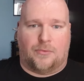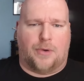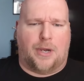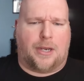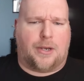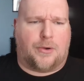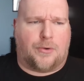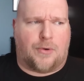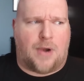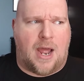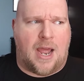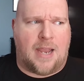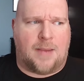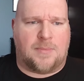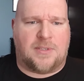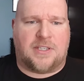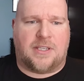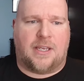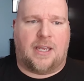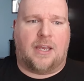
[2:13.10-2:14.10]
in Rick
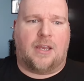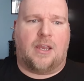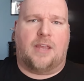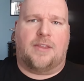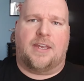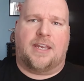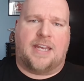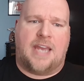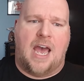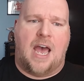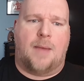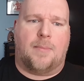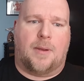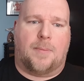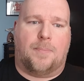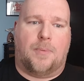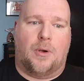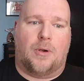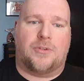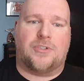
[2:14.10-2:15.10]
Grimes thing in the
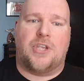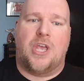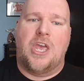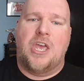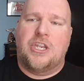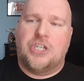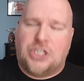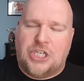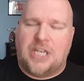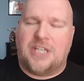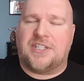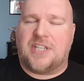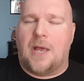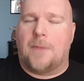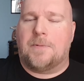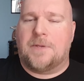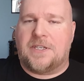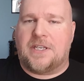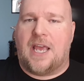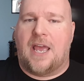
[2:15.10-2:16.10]
comic books, she's
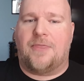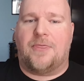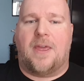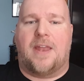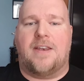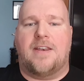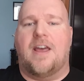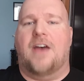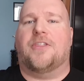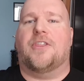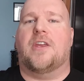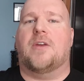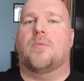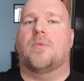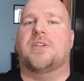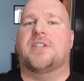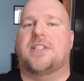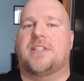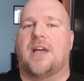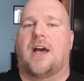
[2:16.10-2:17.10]
upset that nothing
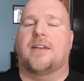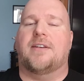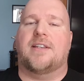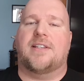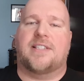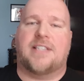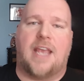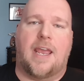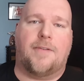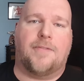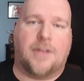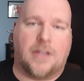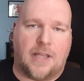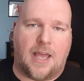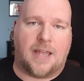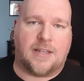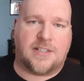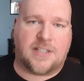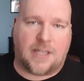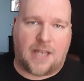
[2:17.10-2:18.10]
was done to save
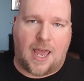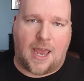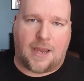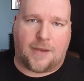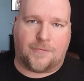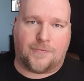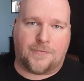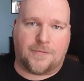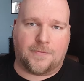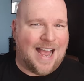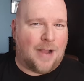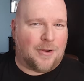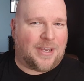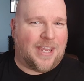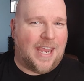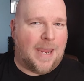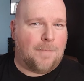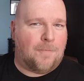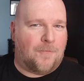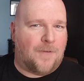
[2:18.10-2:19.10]
Glenn's life. Now
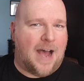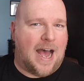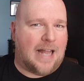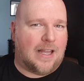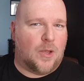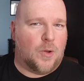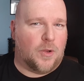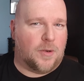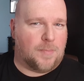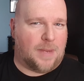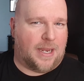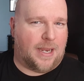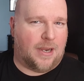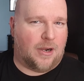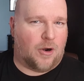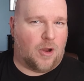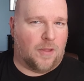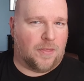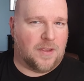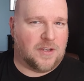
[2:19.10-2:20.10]
keep following me
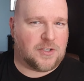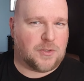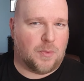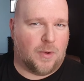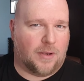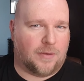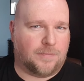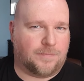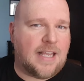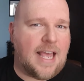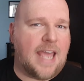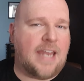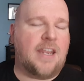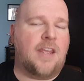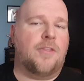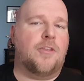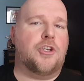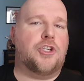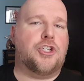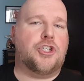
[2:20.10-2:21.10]
here on this one. Glenn
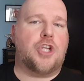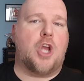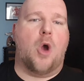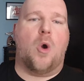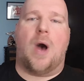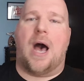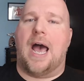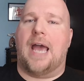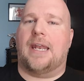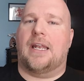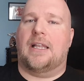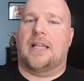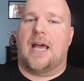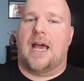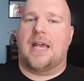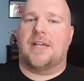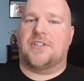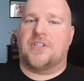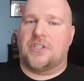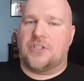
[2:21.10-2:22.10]
in the show
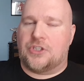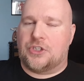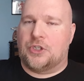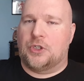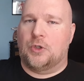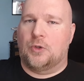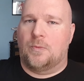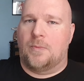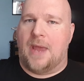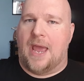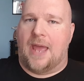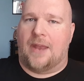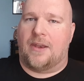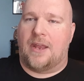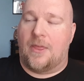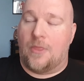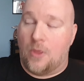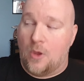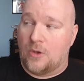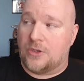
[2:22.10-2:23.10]
idolizes two
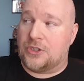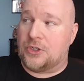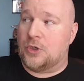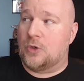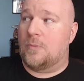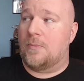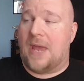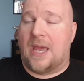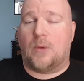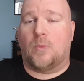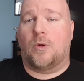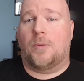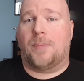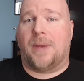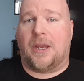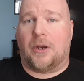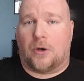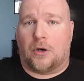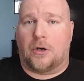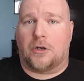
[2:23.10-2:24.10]
men, and those two men would
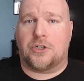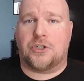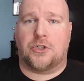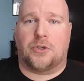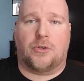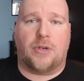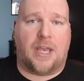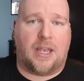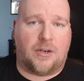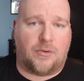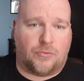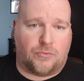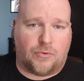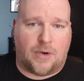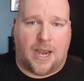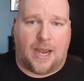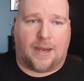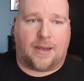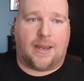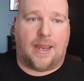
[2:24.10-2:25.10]
be Hershel and
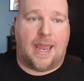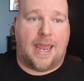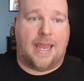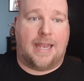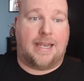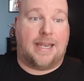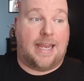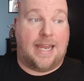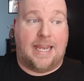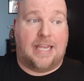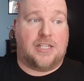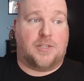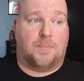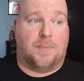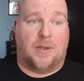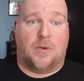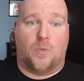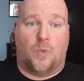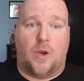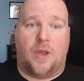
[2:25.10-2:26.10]
Rick. And he's
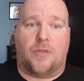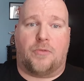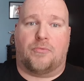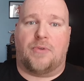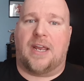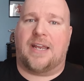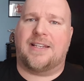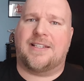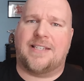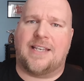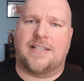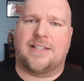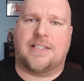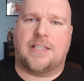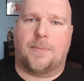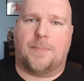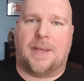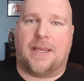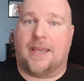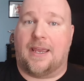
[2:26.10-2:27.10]
been with Rick since
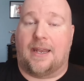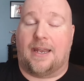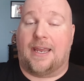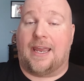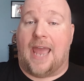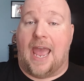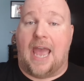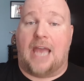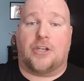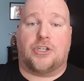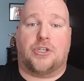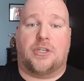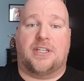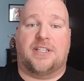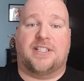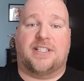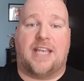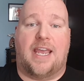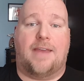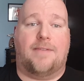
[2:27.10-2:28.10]
the beginning,
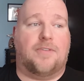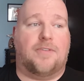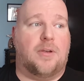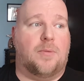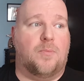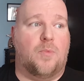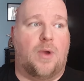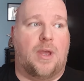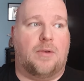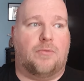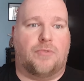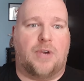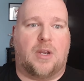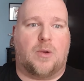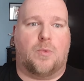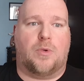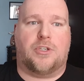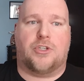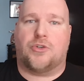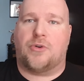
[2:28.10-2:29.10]
actually saved him when
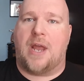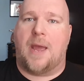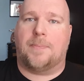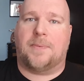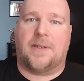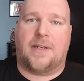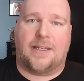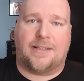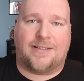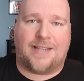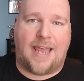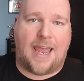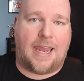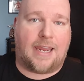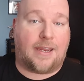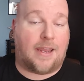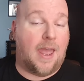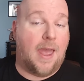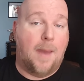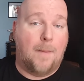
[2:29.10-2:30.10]
Rick was trapped in a
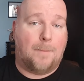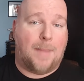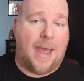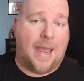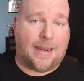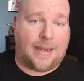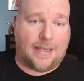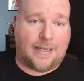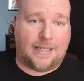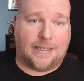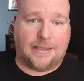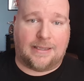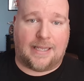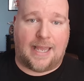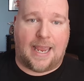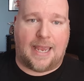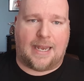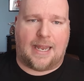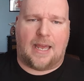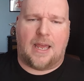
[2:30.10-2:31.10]
tank back in
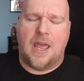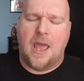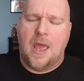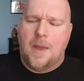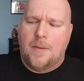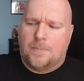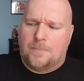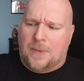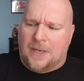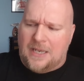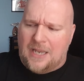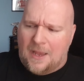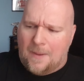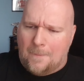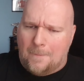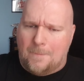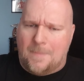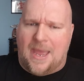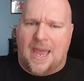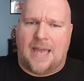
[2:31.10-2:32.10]
Atlanta. But
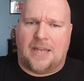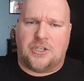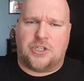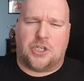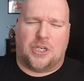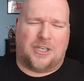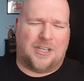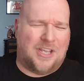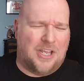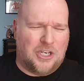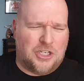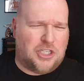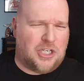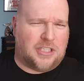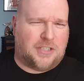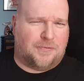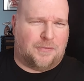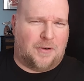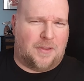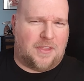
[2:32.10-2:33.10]
imagine,
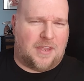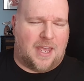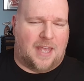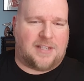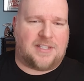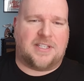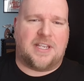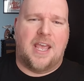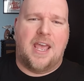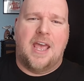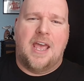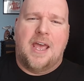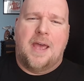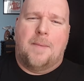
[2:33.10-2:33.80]
just for this,